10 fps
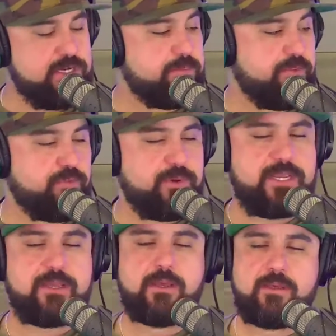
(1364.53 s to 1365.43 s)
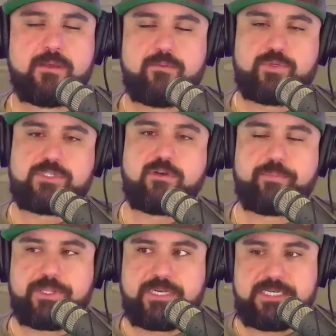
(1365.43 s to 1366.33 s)
And number 3 was their
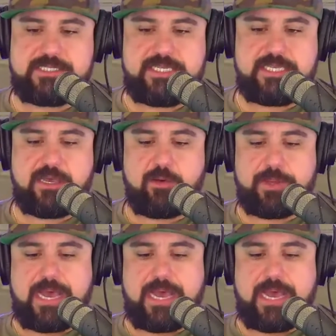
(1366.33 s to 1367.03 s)
ability to seek help.